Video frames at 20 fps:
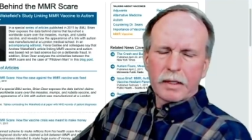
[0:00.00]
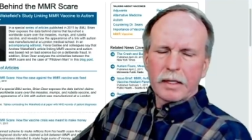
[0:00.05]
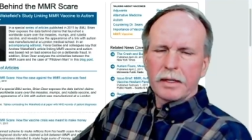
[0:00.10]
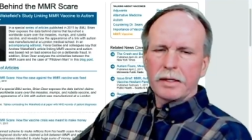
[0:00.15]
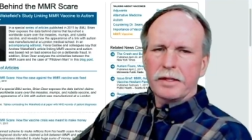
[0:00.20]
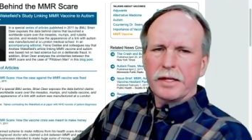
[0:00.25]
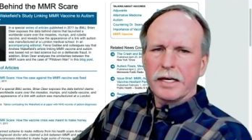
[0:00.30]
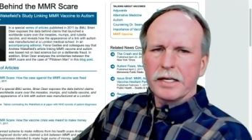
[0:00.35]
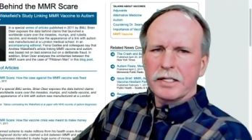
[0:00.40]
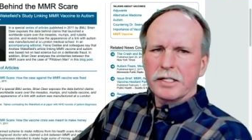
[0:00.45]

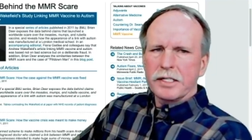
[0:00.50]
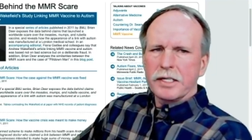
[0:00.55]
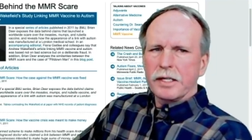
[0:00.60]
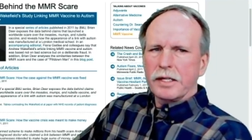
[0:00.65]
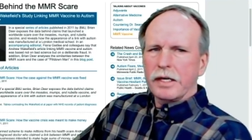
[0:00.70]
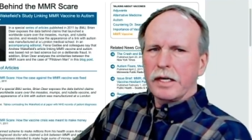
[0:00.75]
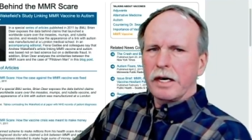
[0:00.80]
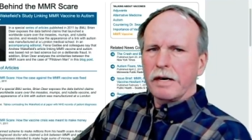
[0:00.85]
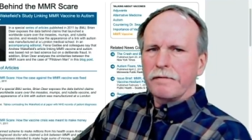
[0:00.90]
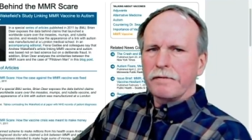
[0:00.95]
Thanks to
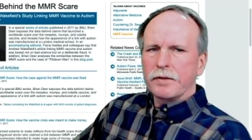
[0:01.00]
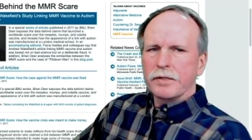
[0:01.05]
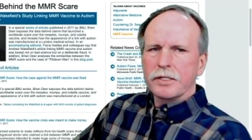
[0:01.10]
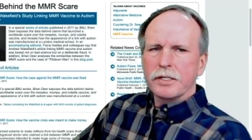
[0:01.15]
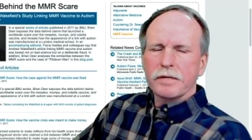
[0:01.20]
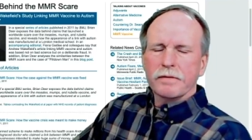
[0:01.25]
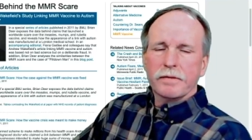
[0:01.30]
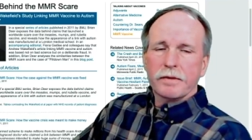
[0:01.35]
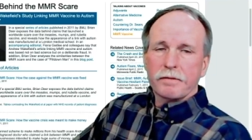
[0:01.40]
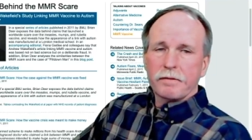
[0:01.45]
the
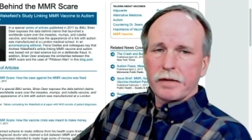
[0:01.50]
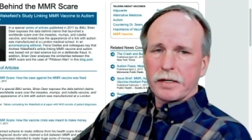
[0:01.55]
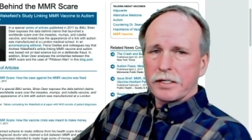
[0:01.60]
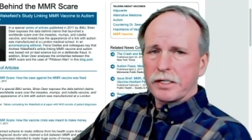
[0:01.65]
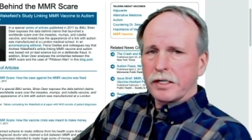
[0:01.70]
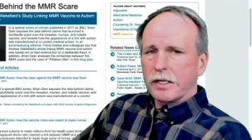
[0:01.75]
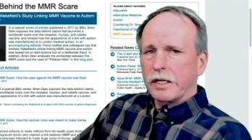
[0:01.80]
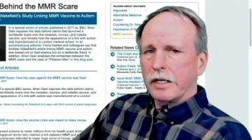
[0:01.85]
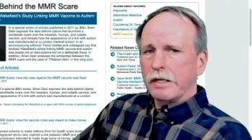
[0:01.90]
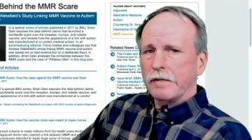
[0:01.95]
efforts of
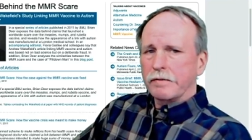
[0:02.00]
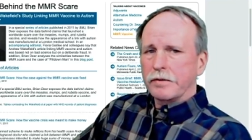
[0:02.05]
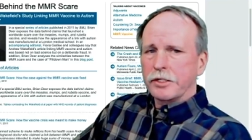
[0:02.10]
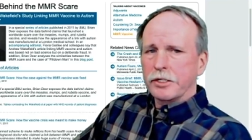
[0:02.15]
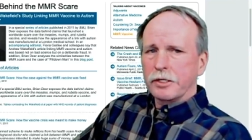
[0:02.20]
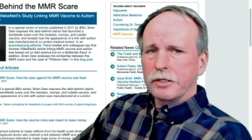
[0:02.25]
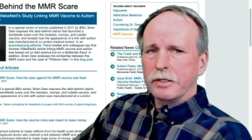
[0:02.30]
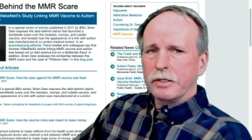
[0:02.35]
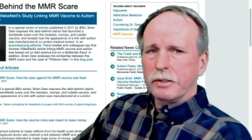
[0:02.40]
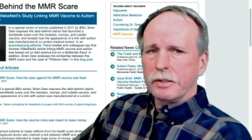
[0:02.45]
investigative
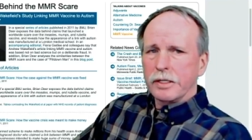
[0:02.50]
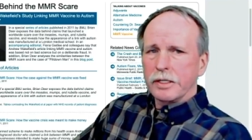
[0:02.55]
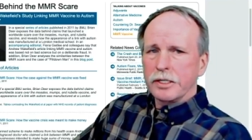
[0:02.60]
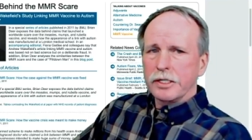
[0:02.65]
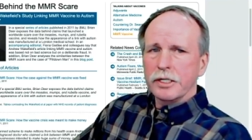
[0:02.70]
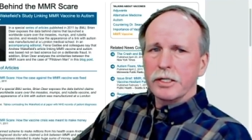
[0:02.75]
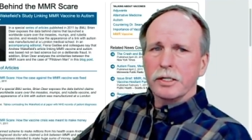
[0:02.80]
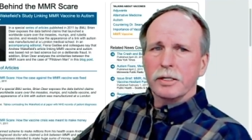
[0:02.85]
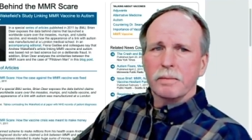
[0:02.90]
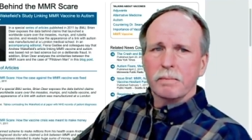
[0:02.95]

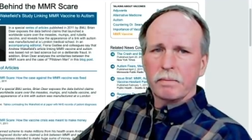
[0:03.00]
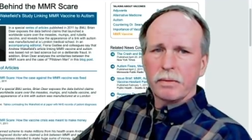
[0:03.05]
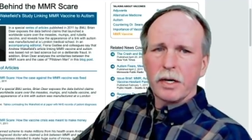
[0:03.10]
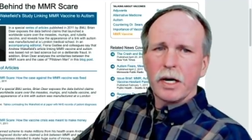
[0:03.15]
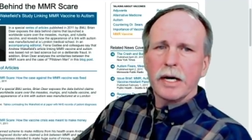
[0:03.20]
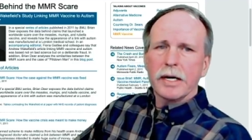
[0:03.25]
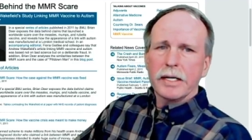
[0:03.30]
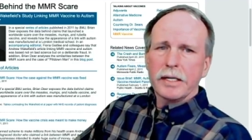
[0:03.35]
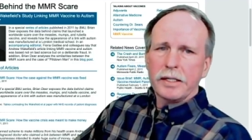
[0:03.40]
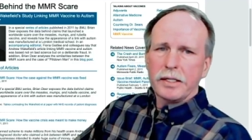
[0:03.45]
journalist
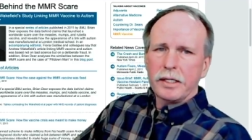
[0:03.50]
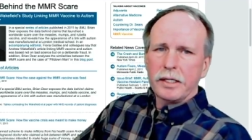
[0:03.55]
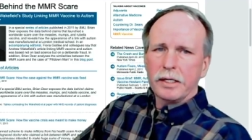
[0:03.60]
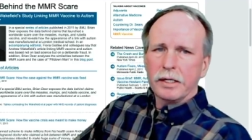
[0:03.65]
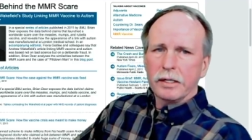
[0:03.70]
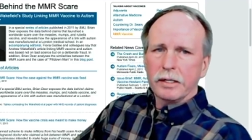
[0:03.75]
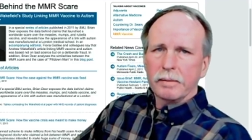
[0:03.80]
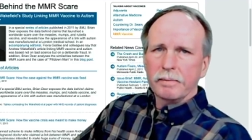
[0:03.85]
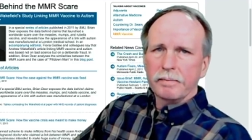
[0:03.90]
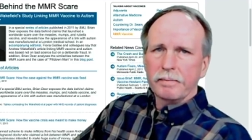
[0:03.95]
Brian
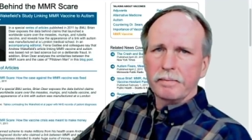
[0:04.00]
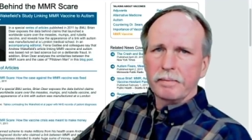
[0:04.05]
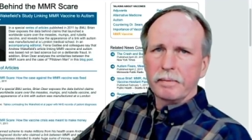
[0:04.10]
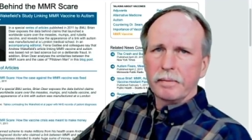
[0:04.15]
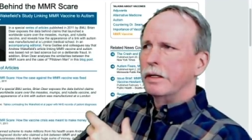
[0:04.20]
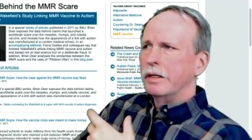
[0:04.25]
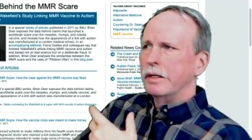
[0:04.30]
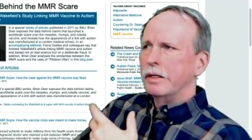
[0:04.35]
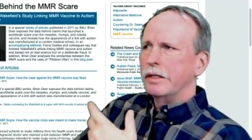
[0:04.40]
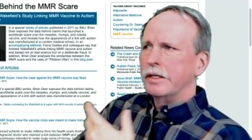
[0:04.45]
Deer,
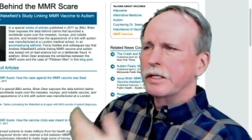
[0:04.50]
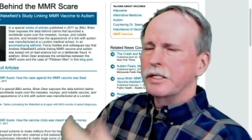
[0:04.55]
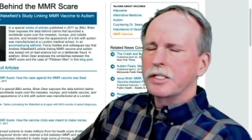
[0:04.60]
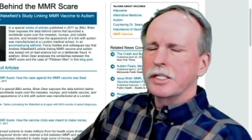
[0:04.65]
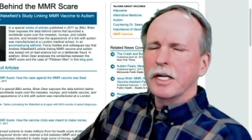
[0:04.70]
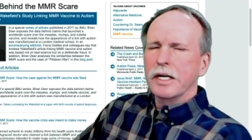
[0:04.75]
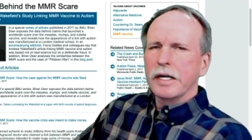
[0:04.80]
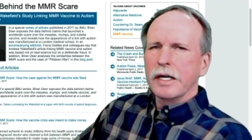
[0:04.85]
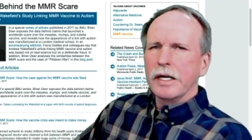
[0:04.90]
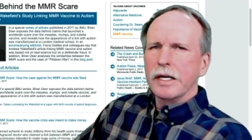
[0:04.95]
this
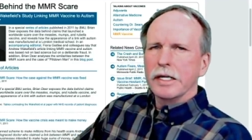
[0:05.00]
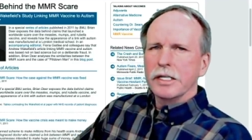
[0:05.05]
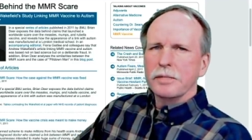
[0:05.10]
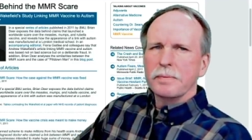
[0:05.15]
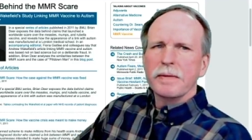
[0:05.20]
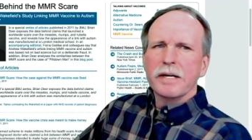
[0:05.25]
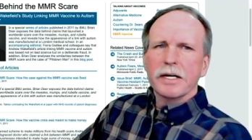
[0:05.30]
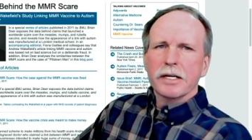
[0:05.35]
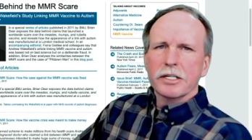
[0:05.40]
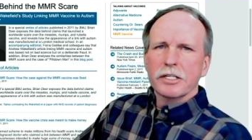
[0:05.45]
study has
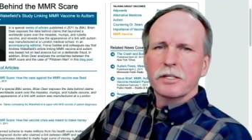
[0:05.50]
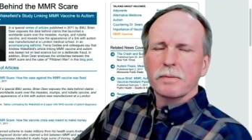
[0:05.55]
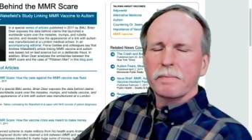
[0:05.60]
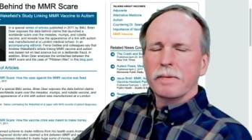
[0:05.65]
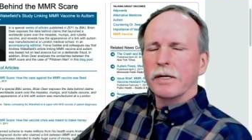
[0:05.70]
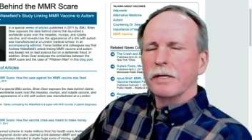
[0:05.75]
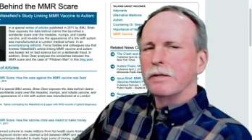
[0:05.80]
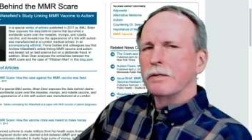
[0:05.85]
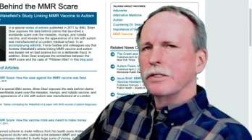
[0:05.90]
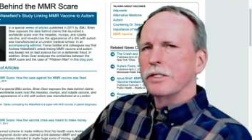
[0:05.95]
been
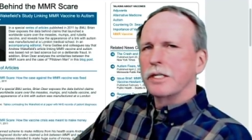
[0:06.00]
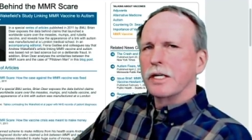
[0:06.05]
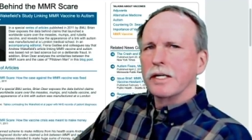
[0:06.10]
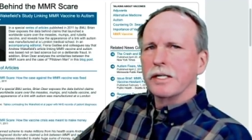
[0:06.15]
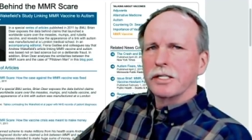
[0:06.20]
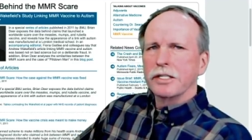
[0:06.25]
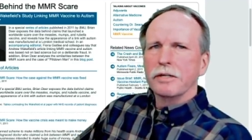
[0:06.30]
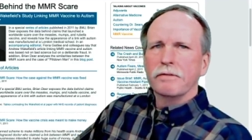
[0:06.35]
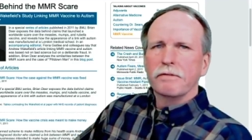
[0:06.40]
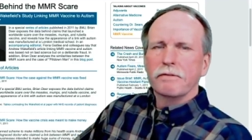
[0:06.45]
exposed
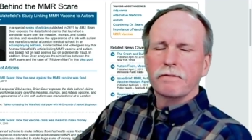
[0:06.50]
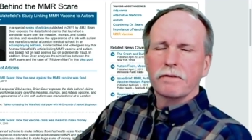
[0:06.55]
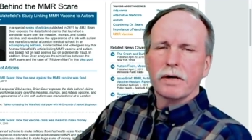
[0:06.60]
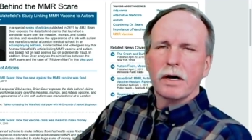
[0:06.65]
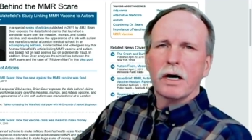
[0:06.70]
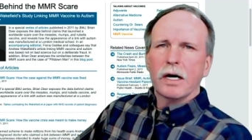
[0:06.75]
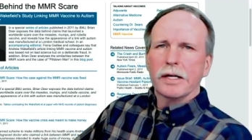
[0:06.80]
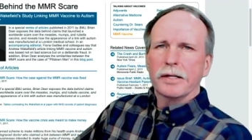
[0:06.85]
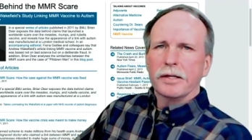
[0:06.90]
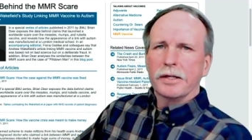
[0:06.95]
as the
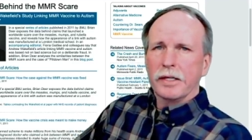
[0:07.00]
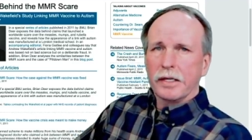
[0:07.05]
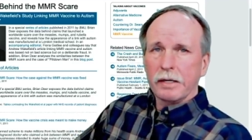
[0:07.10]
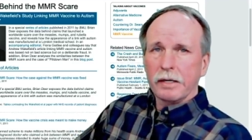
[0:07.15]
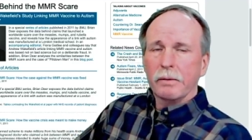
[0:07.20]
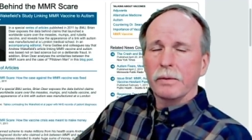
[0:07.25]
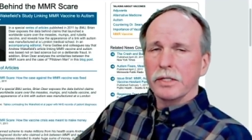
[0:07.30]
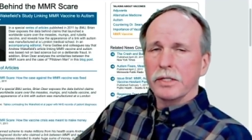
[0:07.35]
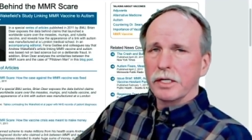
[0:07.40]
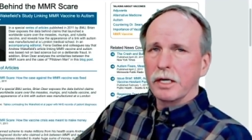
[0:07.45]
fraud that
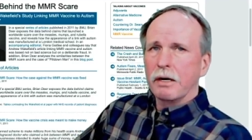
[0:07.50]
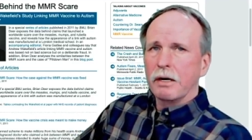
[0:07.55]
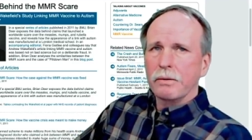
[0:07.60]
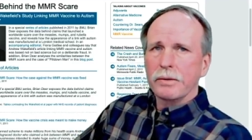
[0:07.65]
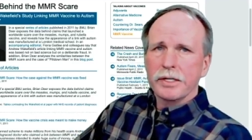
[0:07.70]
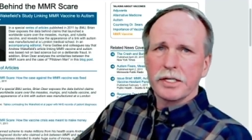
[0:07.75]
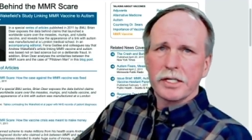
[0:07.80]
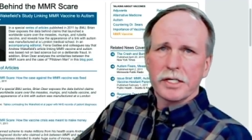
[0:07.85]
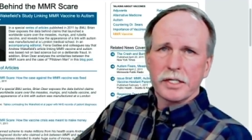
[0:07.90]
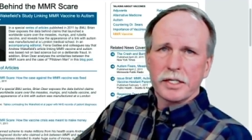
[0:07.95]
it was
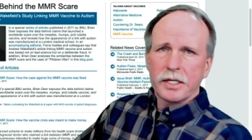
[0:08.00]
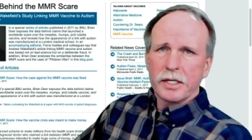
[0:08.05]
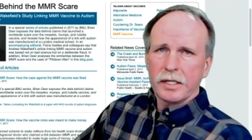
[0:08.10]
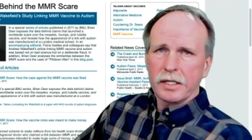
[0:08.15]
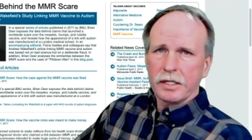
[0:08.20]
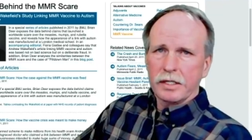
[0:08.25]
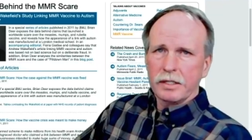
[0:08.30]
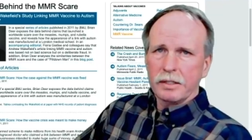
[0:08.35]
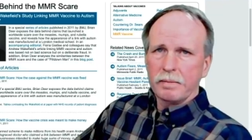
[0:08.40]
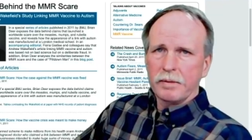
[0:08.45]
always
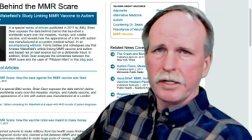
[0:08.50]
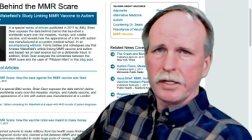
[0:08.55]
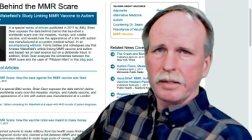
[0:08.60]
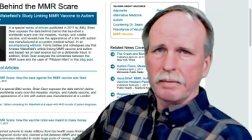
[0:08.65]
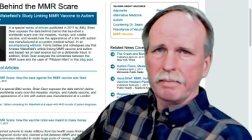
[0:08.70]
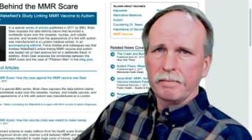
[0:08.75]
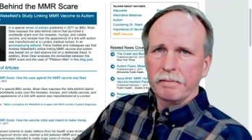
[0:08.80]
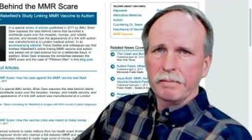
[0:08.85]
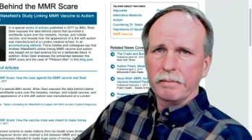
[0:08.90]
intended to be.